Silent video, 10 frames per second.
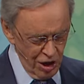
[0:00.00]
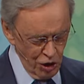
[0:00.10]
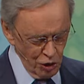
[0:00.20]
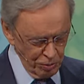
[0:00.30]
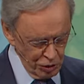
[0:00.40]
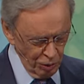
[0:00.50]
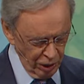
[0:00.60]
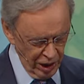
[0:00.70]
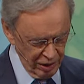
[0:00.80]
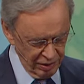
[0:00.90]
whom you
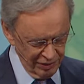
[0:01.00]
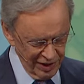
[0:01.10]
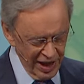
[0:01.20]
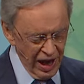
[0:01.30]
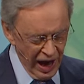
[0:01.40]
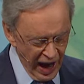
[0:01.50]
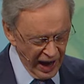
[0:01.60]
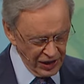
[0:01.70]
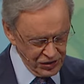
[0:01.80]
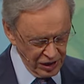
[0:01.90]
love,
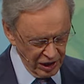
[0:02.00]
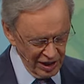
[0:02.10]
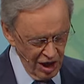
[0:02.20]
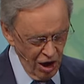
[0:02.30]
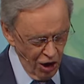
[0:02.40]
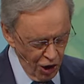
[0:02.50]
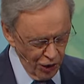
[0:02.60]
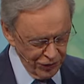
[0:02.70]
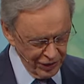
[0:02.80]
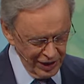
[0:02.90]
Isaac,
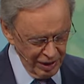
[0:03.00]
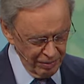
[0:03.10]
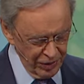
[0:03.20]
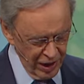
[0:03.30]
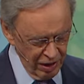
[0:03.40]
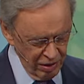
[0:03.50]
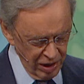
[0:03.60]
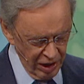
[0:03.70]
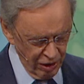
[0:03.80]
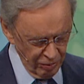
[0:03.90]
offer him
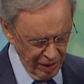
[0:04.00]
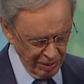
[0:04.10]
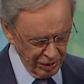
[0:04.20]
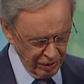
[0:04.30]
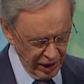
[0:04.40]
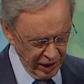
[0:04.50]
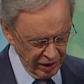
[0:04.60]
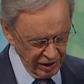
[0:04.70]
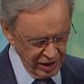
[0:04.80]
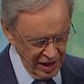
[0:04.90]
there on Mount
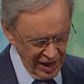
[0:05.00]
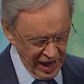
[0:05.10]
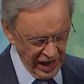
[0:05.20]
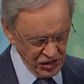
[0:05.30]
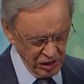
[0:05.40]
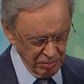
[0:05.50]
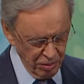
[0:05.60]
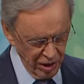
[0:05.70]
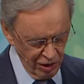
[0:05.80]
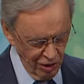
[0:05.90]
Moriah as a
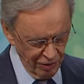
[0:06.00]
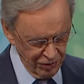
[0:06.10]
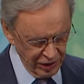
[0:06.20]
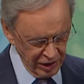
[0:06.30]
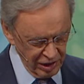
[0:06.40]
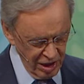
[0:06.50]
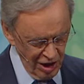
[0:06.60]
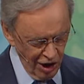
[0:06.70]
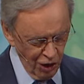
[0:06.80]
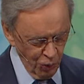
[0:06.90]
burnt offering
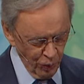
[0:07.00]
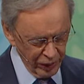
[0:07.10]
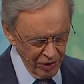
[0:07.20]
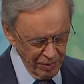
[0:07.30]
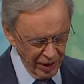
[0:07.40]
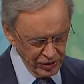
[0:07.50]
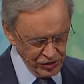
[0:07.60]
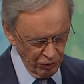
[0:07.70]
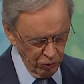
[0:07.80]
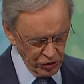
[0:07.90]
on one of the mountains
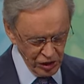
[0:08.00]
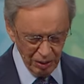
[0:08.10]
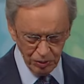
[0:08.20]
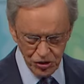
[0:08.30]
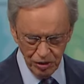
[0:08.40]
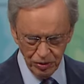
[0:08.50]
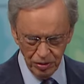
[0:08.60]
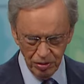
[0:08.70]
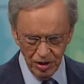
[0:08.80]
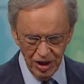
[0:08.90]
of which I will show
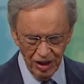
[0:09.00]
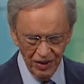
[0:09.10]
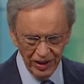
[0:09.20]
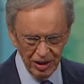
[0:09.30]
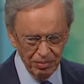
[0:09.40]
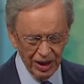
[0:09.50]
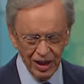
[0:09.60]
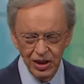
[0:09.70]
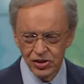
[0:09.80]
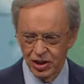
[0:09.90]
you. And that didn't make
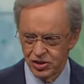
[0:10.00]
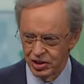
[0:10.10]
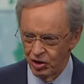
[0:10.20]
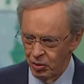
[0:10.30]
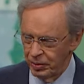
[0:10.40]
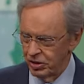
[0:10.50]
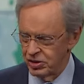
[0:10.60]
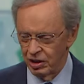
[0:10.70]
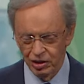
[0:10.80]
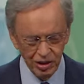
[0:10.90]
any sense at all because
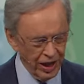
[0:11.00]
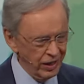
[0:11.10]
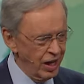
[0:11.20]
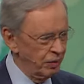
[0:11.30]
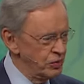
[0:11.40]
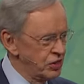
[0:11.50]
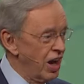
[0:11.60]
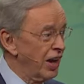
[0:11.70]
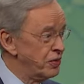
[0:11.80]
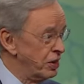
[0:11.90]
it looked like God was
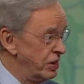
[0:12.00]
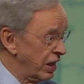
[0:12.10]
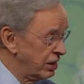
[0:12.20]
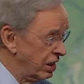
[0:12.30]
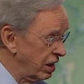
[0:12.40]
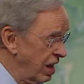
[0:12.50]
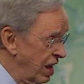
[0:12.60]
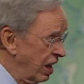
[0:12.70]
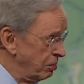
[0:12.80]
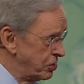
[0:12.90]
contradicting
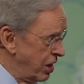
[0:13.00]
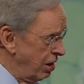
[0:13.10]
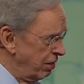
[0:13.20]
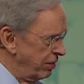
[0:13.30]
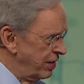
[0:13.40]
himself.